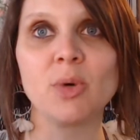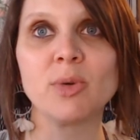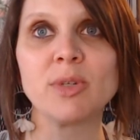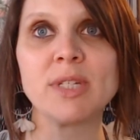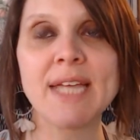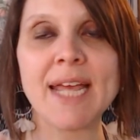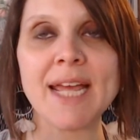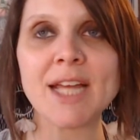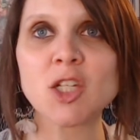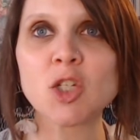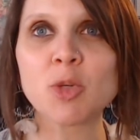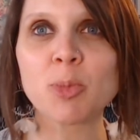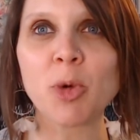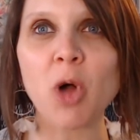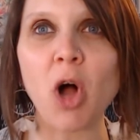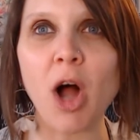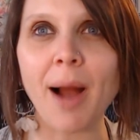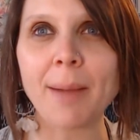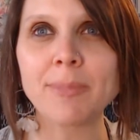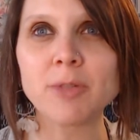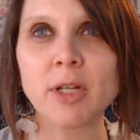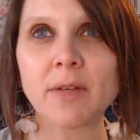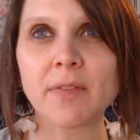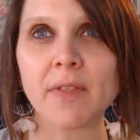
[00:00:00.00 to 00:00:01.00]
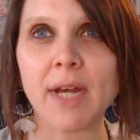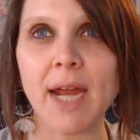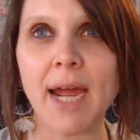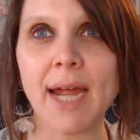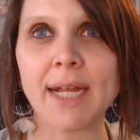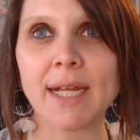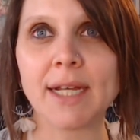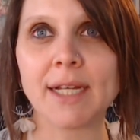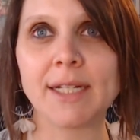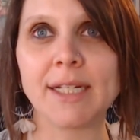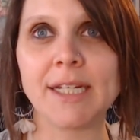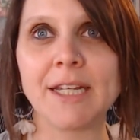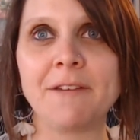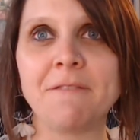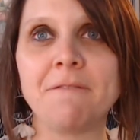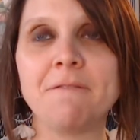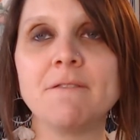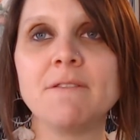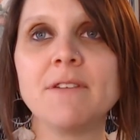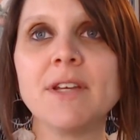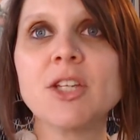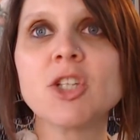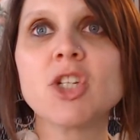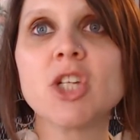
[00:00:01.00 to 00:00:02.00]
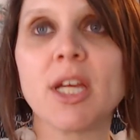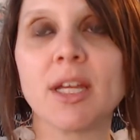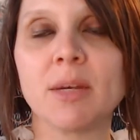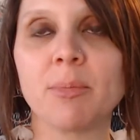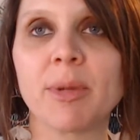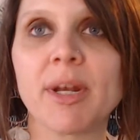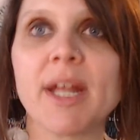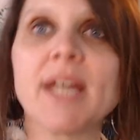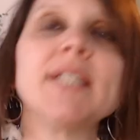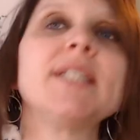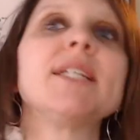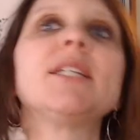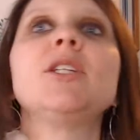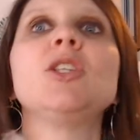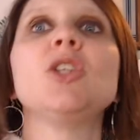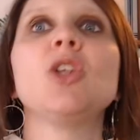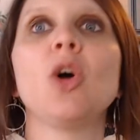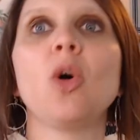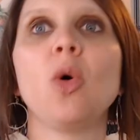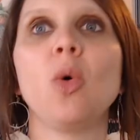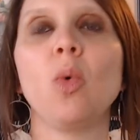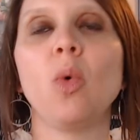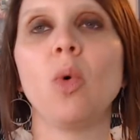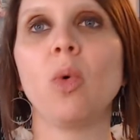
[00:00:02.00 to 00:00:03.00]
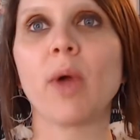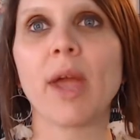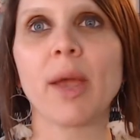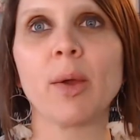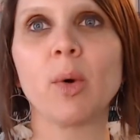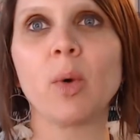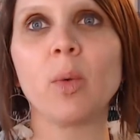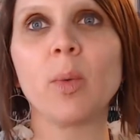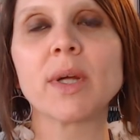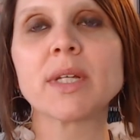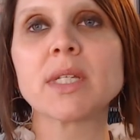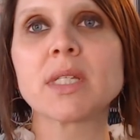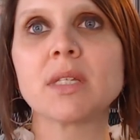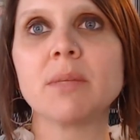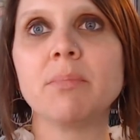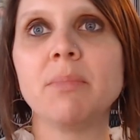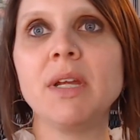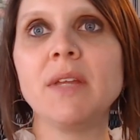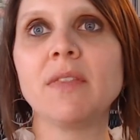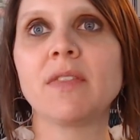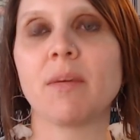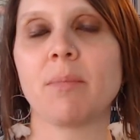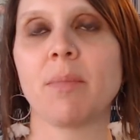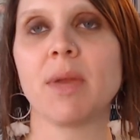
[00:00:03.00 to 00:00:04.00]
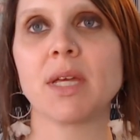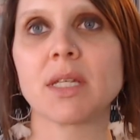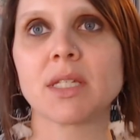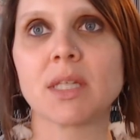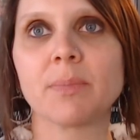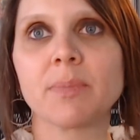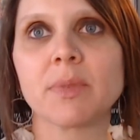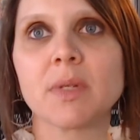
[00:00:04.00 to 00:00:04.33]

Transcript: tangible object that I could envision, but I didn't know, okay, well, what's the meat that makes up